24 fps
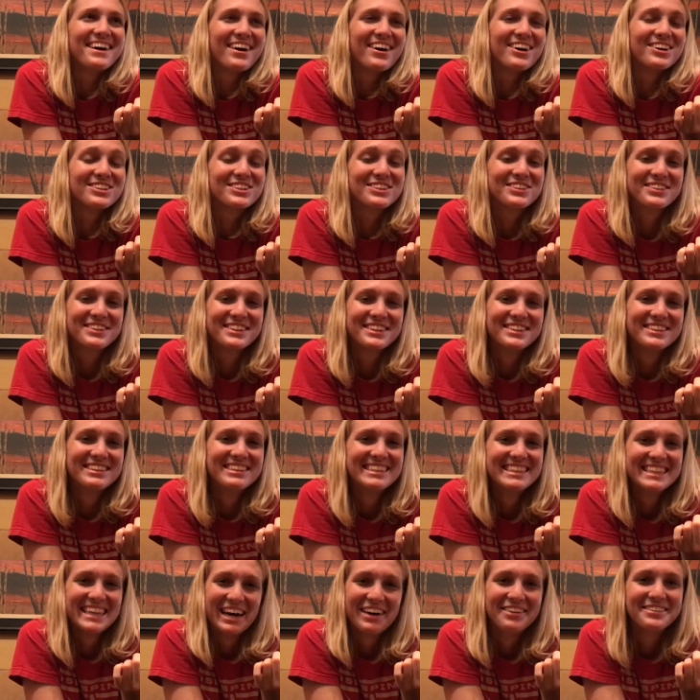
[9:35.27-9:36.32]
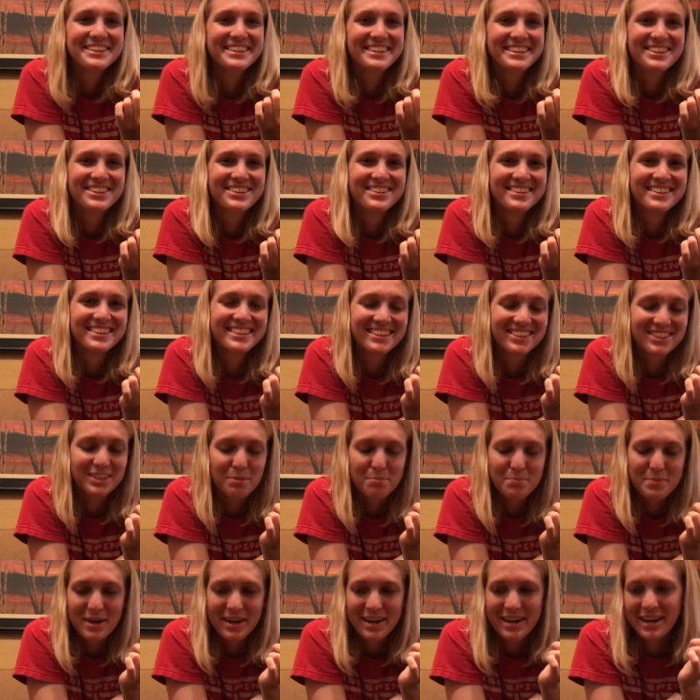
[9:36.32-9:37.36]
Also, can you see how
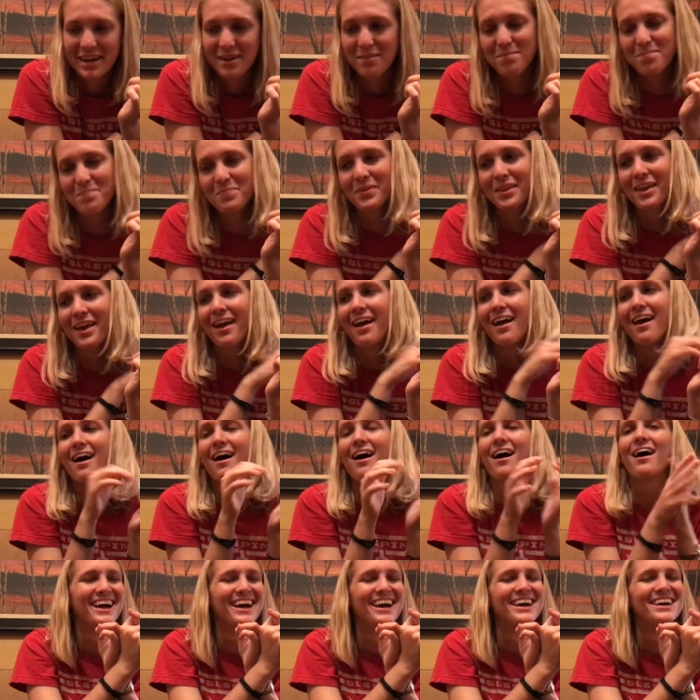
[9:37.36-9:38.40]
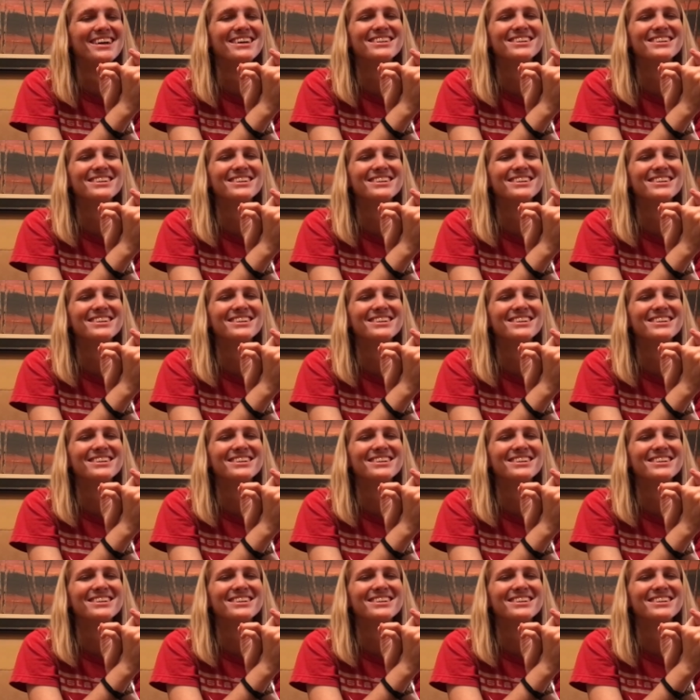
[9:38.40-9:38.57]
jumpy I am?